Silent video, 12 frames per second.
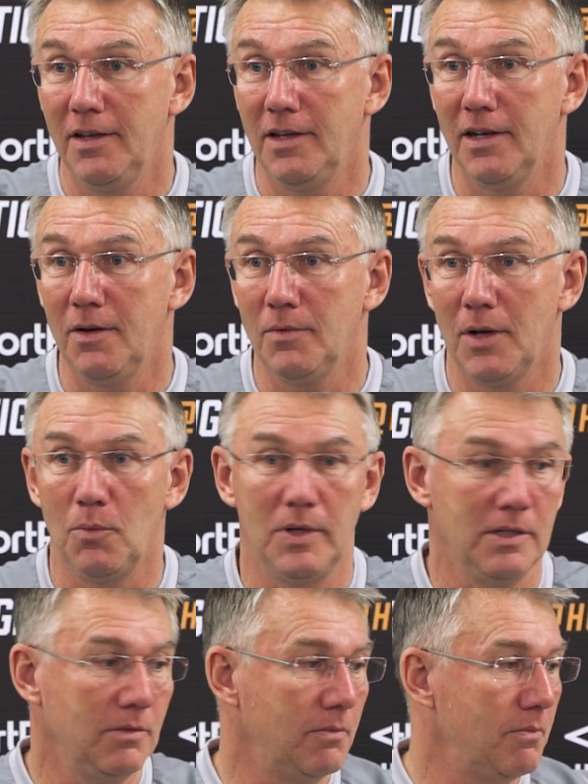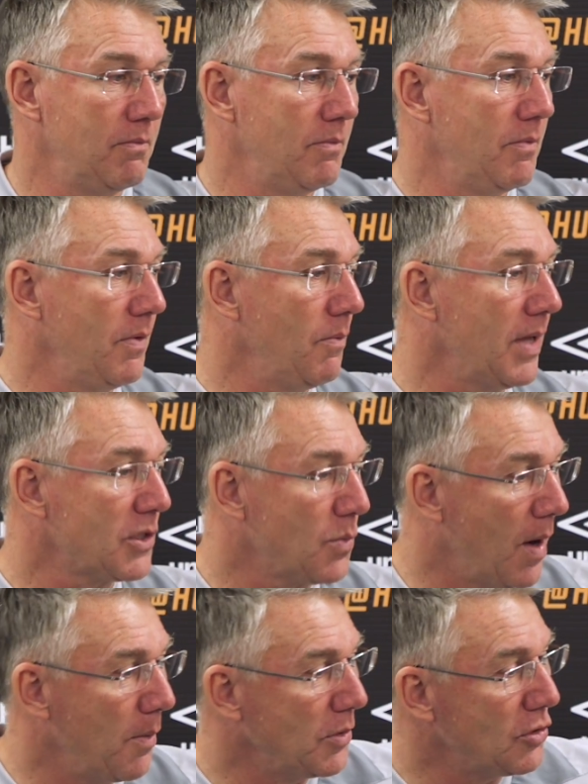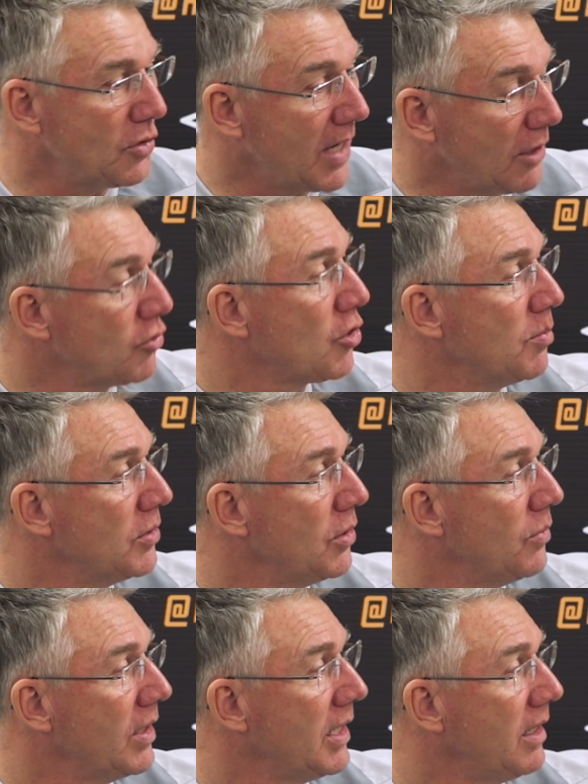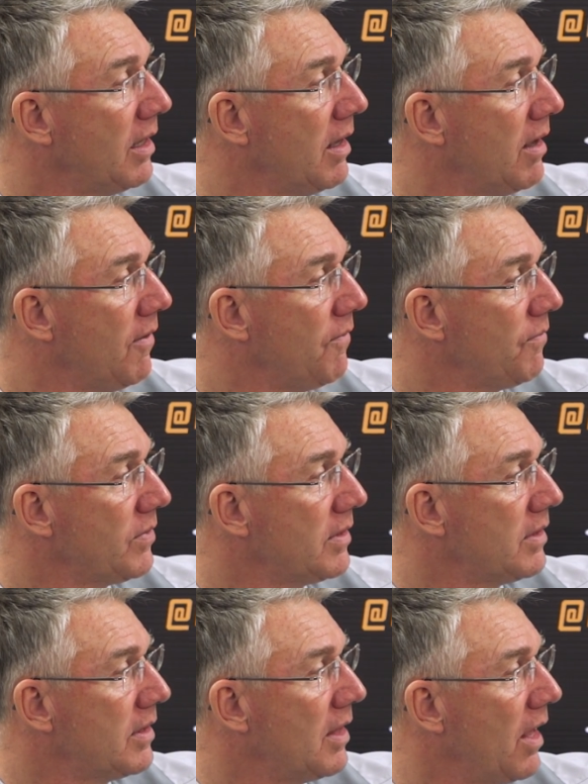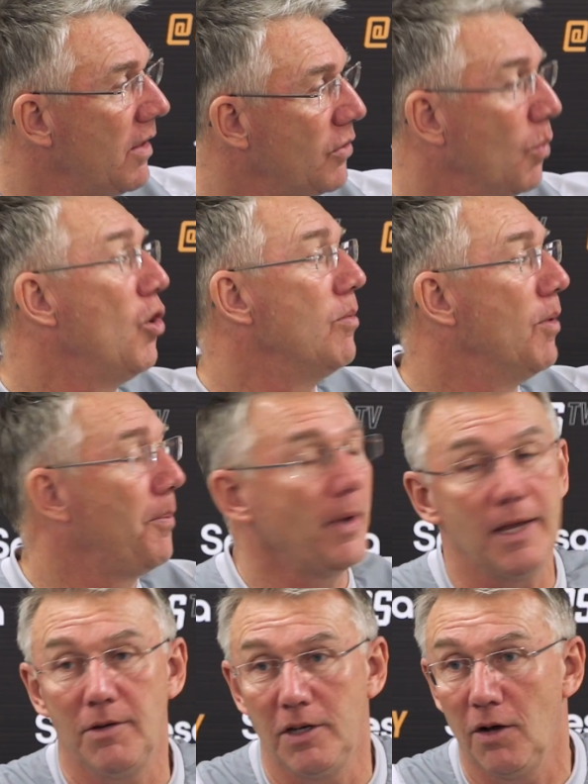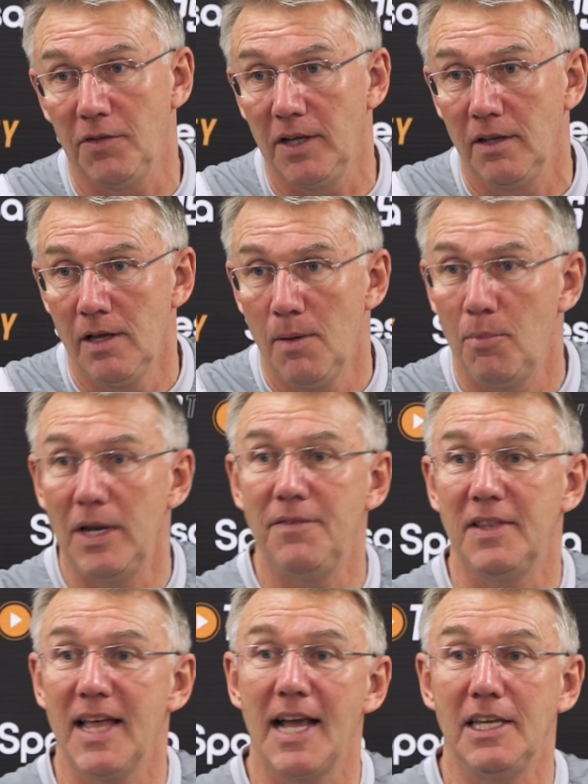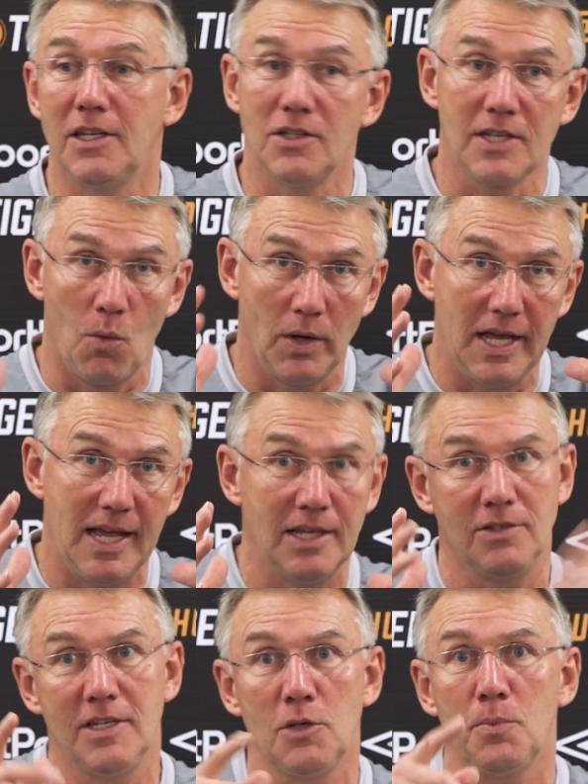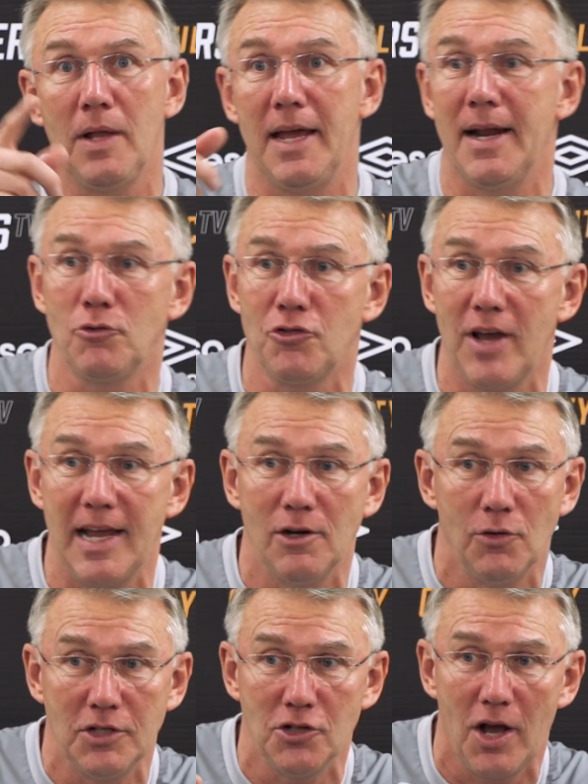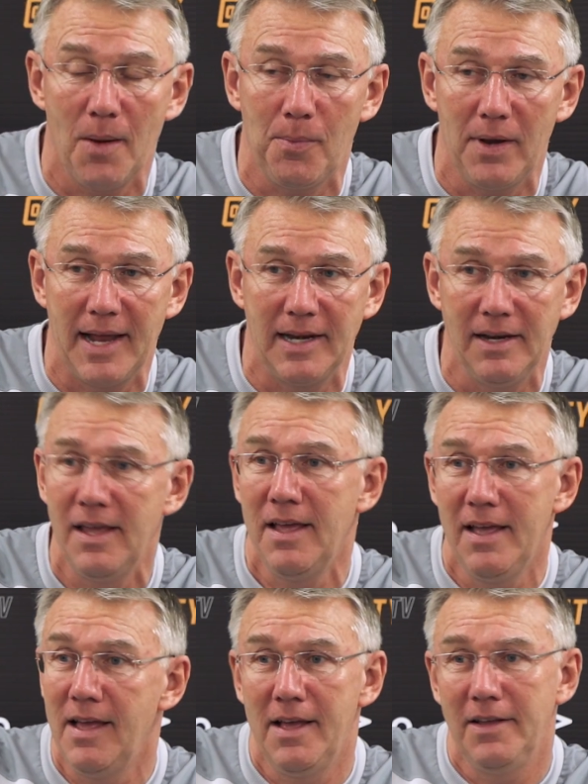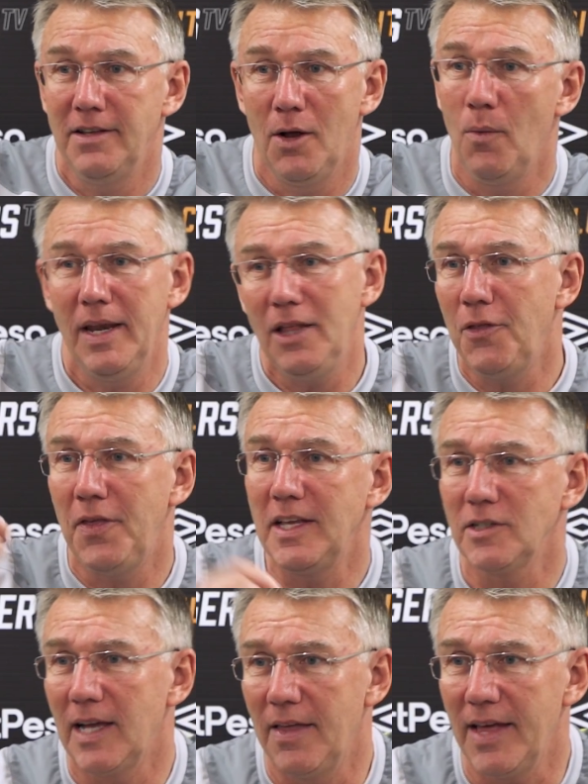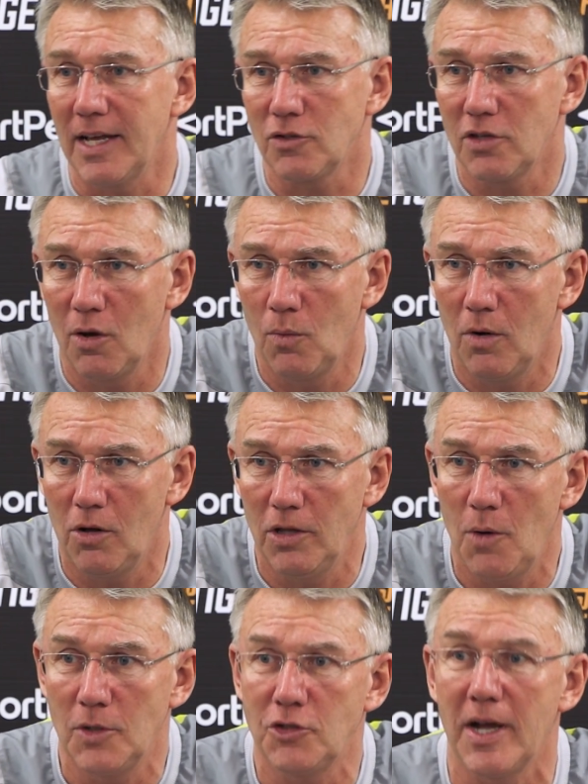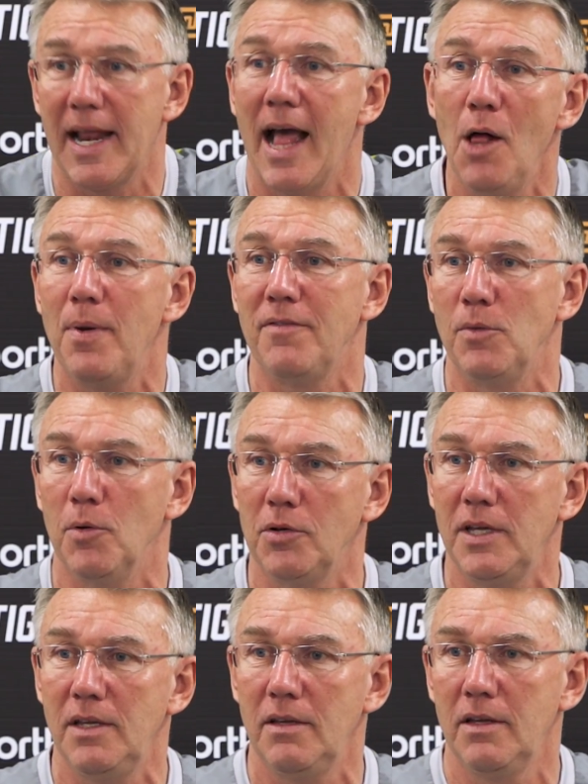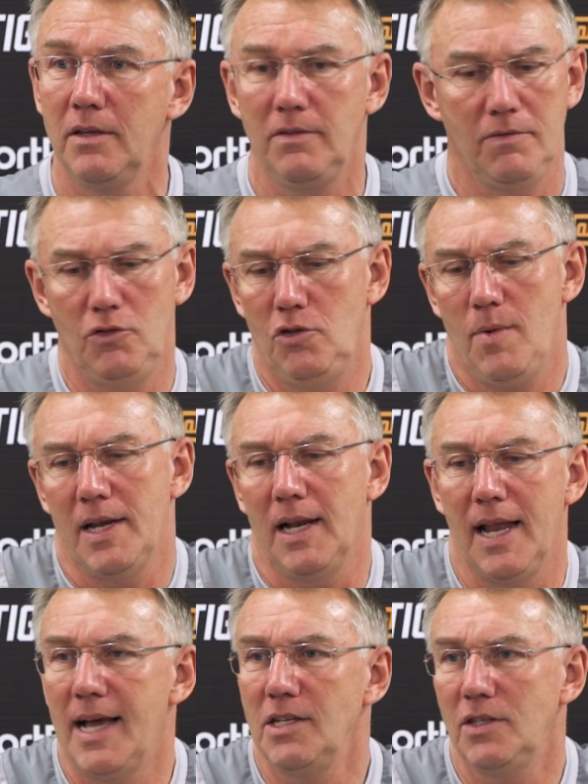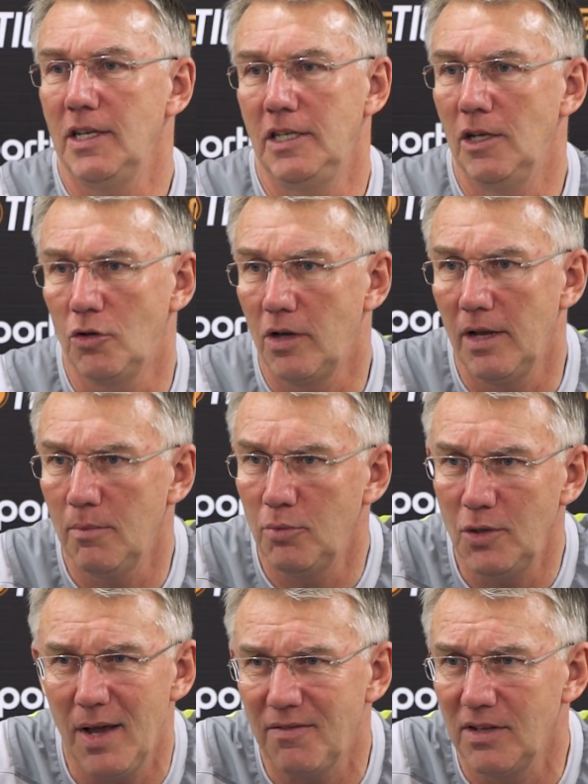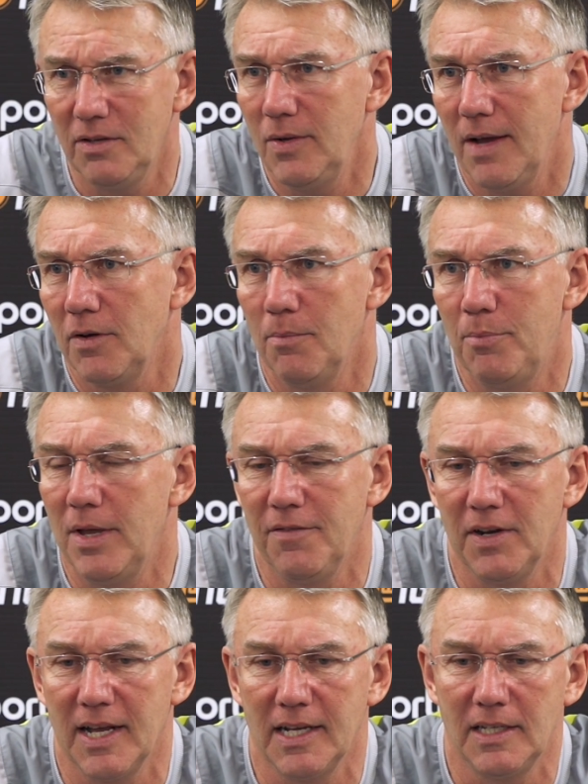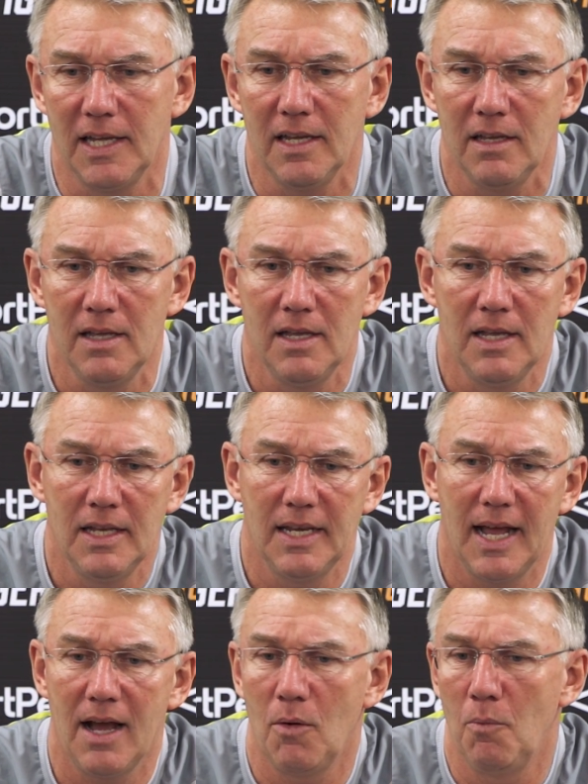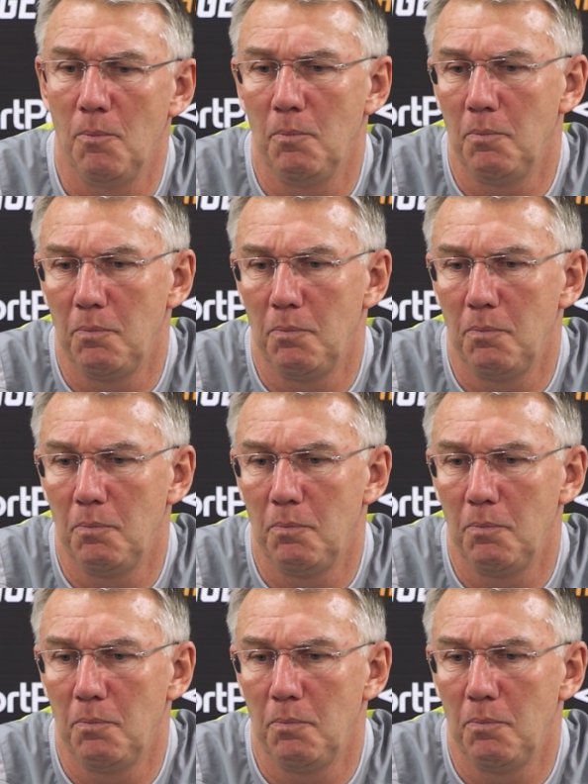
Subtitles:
You know, now we'll that's why we say just come and do the warm-up period of it. But even that, you can say, well, is this player out training or he's not out training? You know, little things like that. So although we're trying to help everybody, you analyse it and you look at it, but you have a bit of an idea. Now,